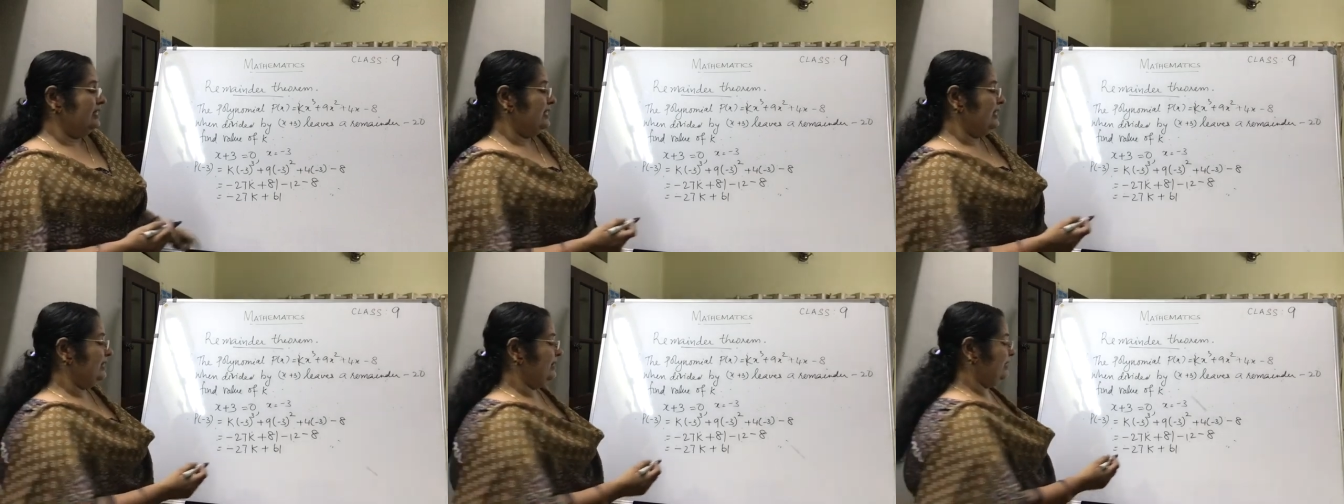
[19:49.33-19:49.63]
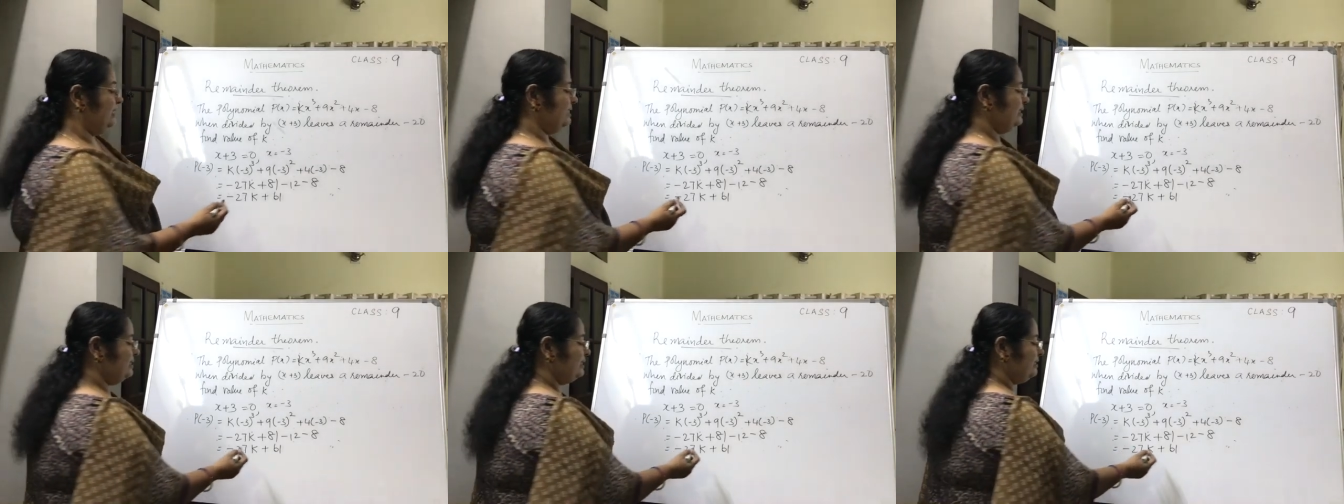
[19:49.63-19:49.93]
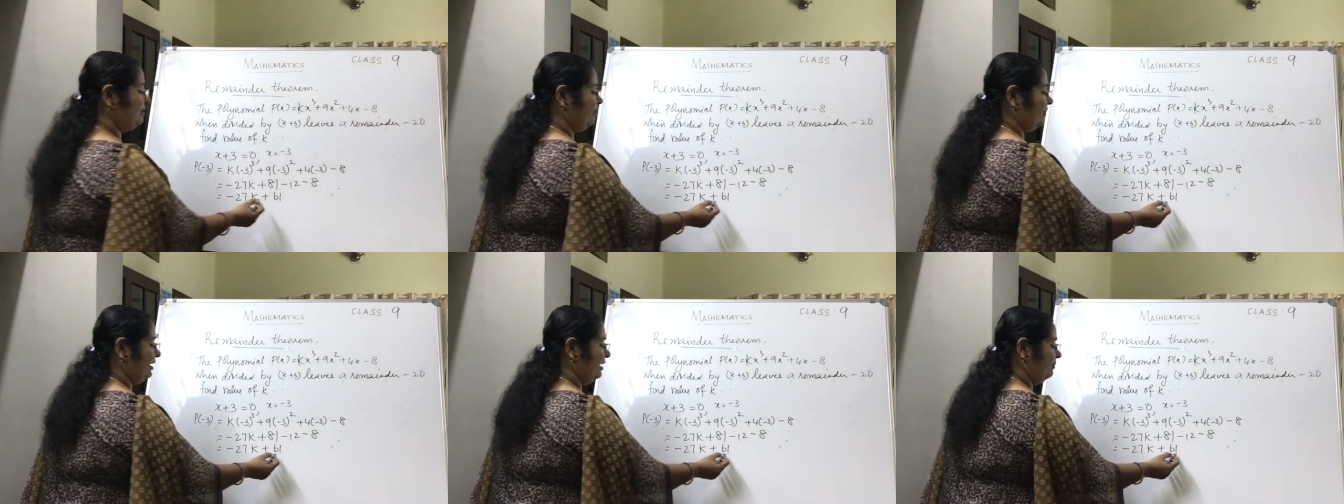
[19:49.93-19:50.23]
This
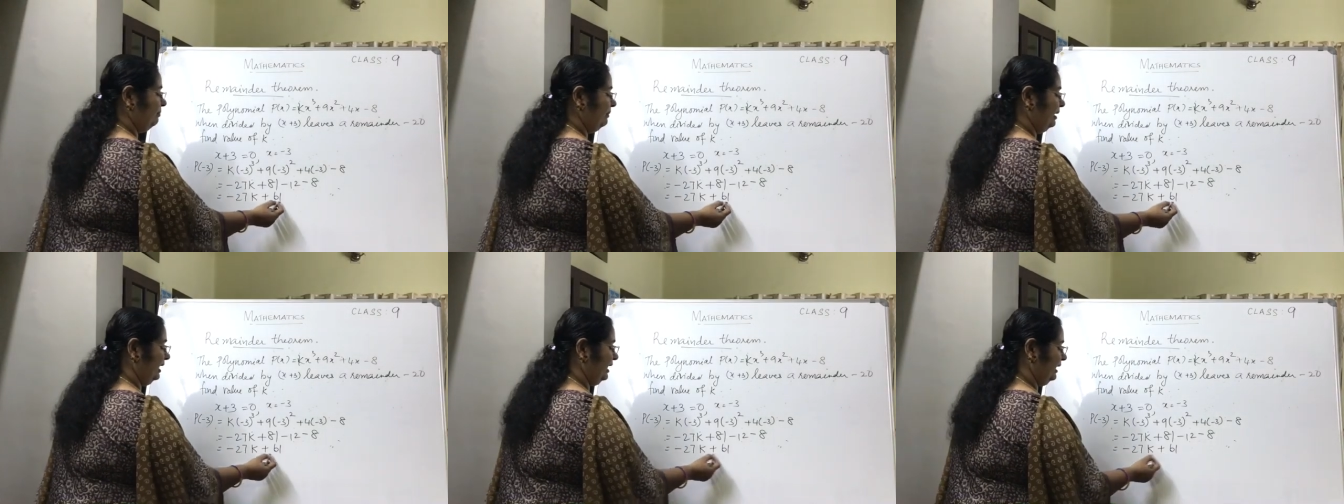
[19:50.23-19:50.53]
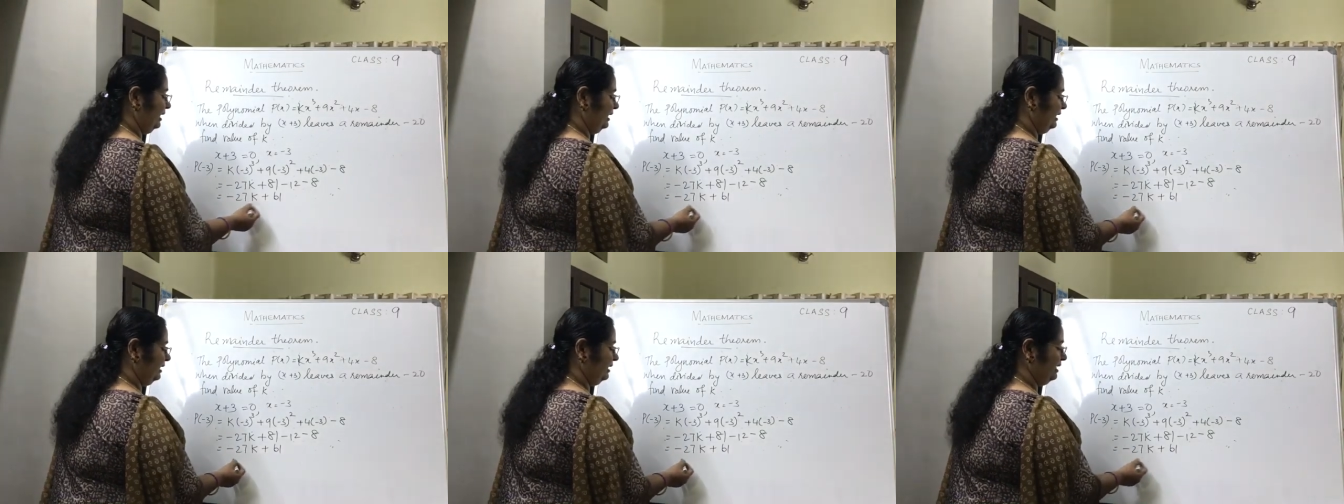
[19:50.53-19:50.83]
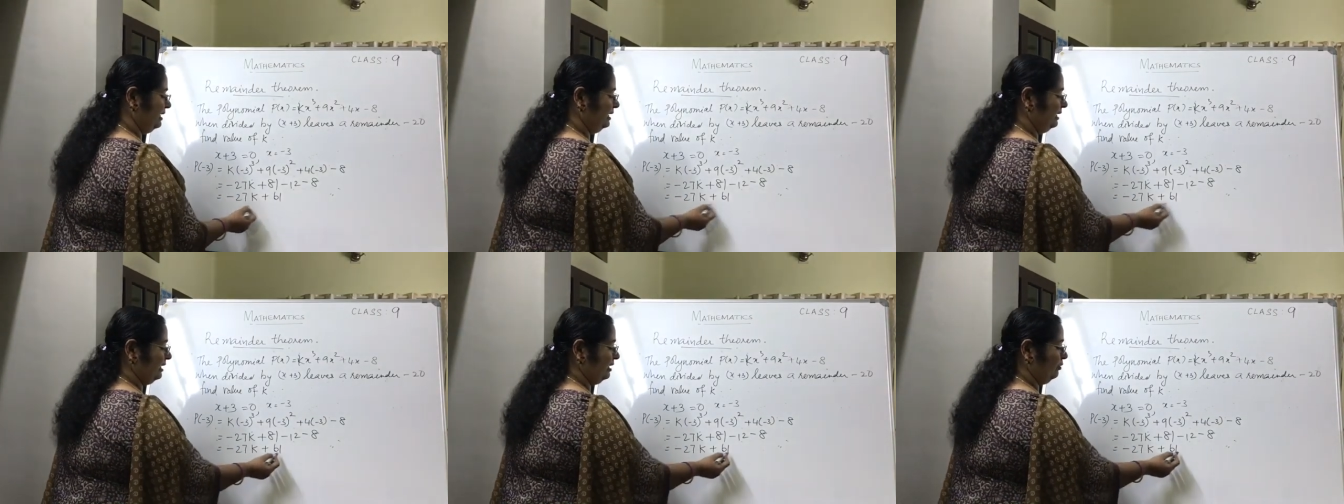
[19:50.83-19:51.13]

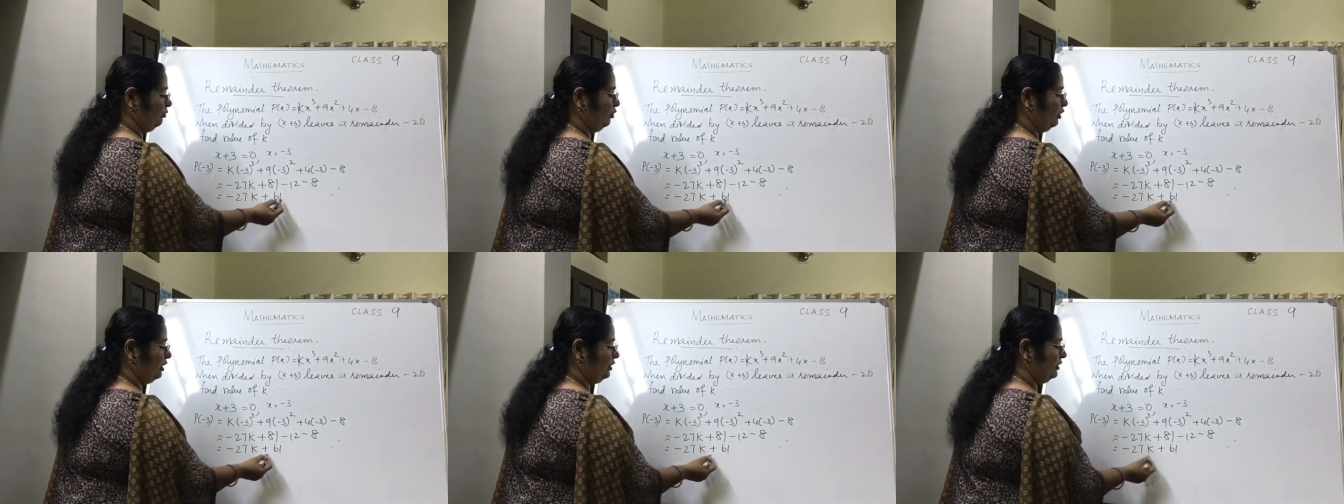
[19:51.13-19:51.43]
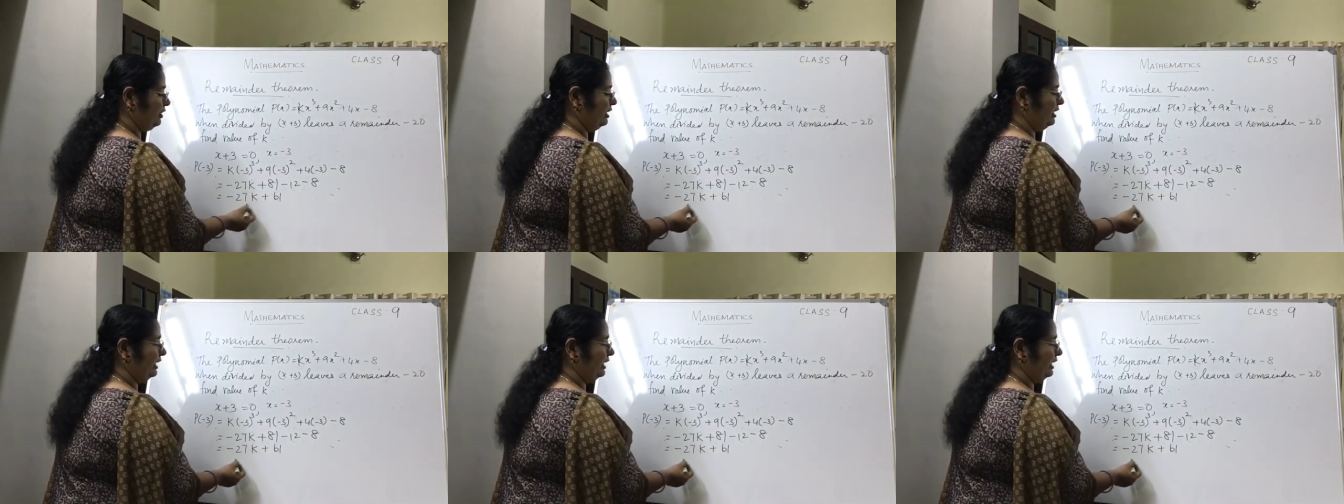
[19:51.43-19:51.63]
remainder, what you are